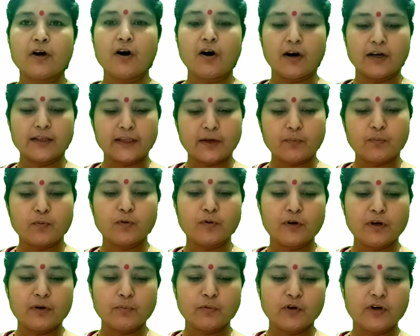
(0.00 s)
on the
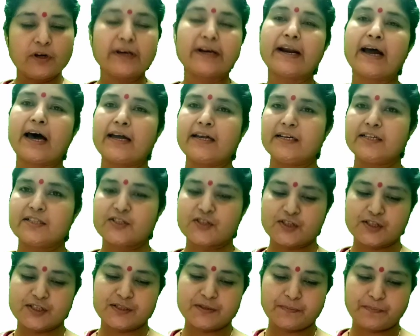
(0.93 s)
full moon
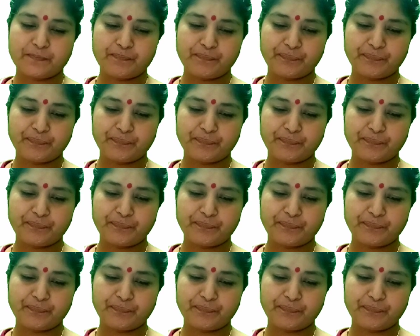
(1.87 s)
nights.